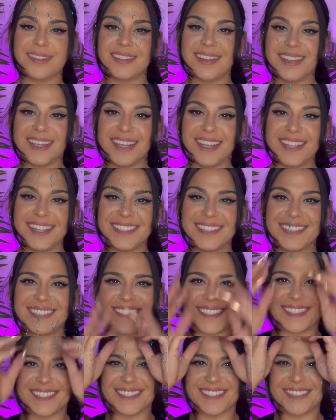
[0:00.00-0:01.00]

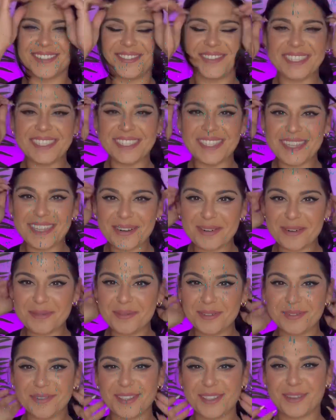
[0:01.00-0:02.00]
Cancer, what is it that we're
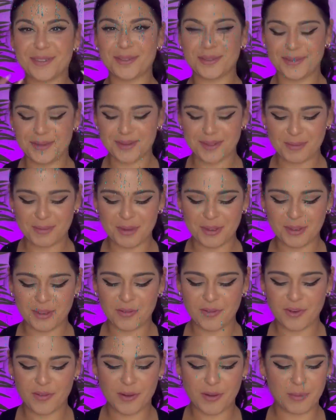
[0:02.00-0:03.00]
moving through in the month
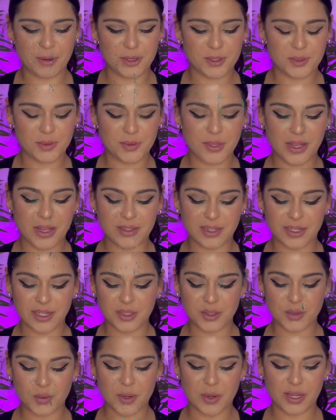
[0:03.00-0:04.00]
of November
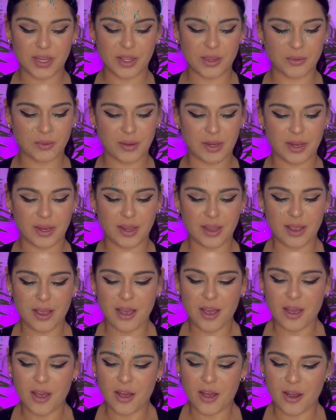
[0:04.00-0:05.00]
2023?
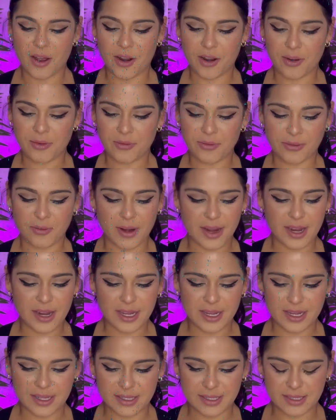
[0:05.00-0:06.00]
All
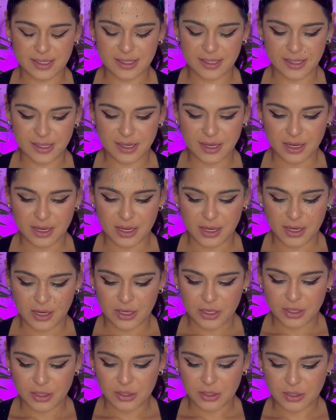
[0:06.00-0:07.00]
right,
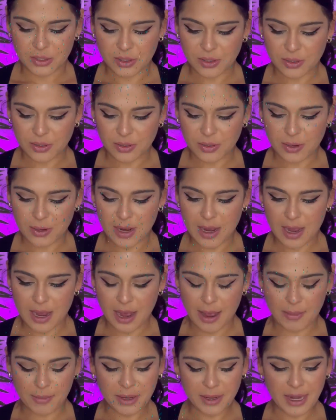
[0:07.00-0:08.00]
so
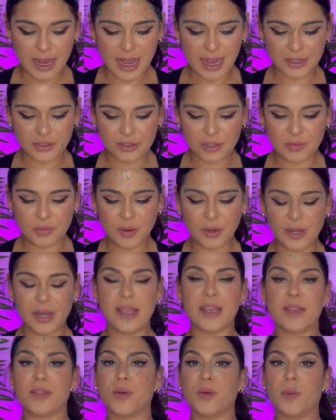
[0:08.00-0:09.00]
I'm gonna actually read
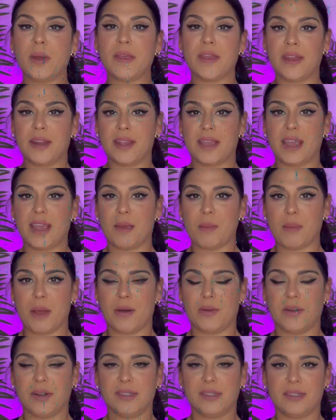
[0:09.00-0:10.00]
it in the way that it came
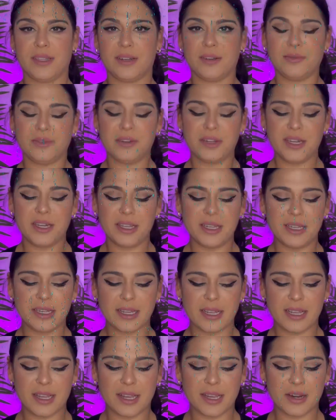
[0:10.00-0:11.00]
out, instead of reading it
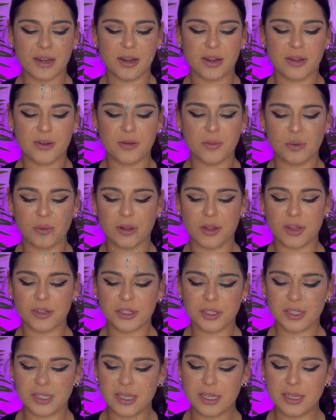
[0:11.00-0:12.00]
like
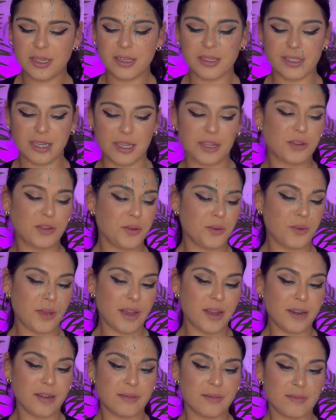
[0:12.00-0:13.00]
numerologically, because I can do
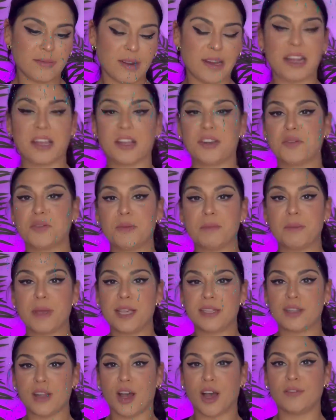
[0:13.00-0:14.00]
that, and I can do it
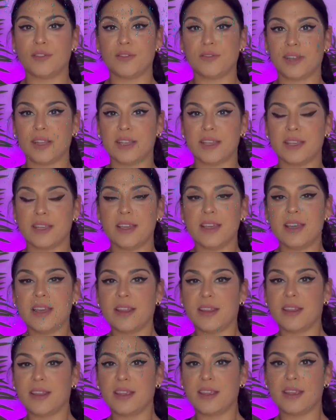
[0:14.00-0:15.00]
based off of like
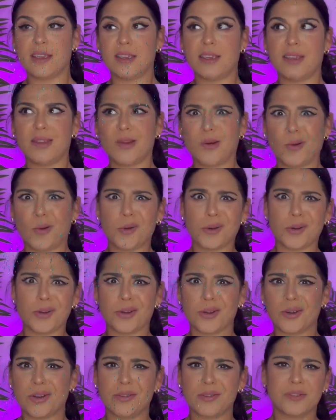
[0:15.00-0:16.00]
the
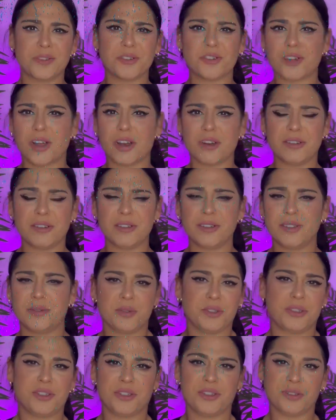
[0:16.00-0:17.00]
order of your chakras,
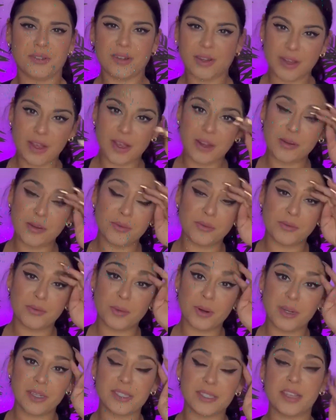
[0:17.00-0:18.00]
which I don't
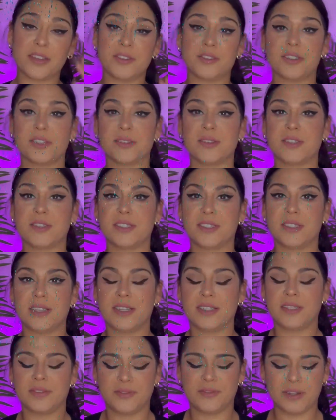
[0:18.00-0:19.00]
want to say there's a
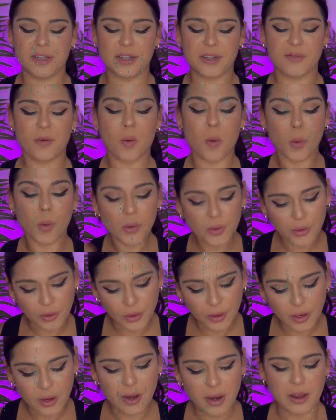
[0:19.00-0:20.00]
definitive
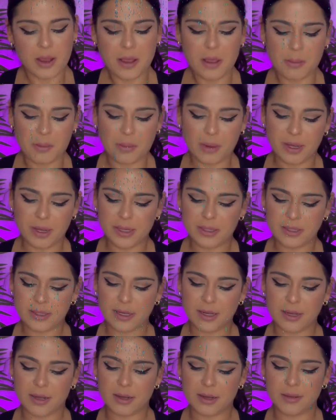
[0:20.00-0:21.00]
order, but
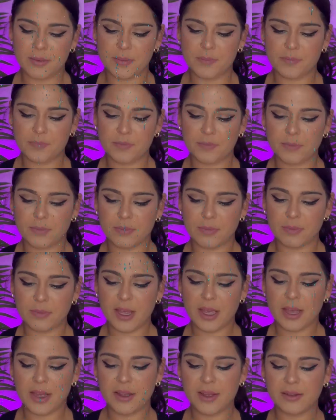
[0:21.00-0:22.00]

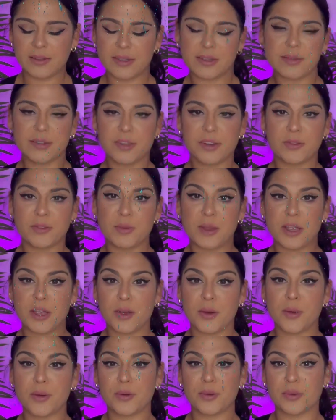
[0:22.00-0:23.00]
yeah, we
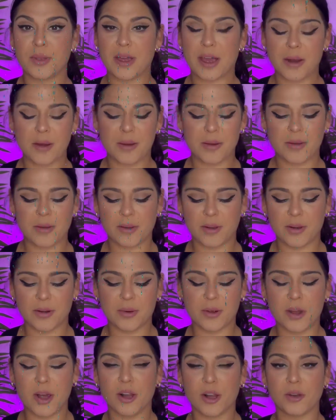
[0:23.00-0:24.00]
can go through that, you
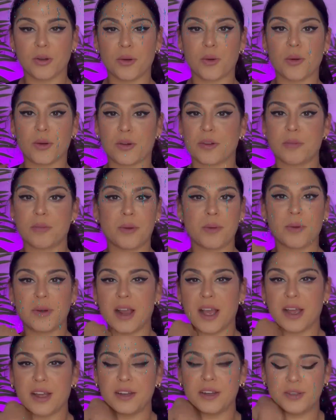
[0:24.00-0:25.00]
know, color order, but we're
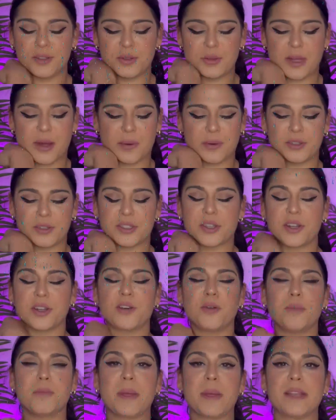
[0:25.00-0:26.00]
not going to do that. We're just going
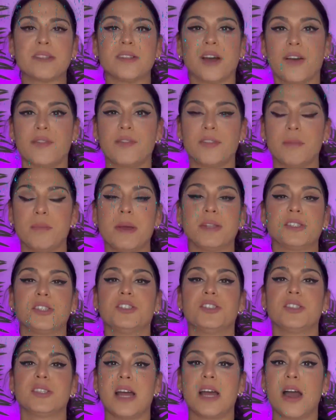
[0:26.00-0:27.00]
to go based off the
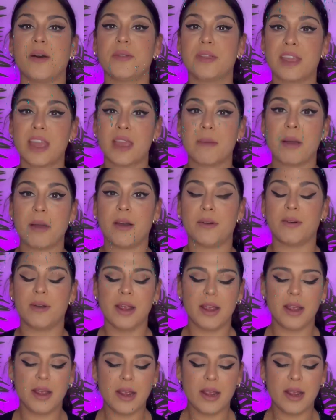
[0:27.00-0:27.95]
messages and how they came out.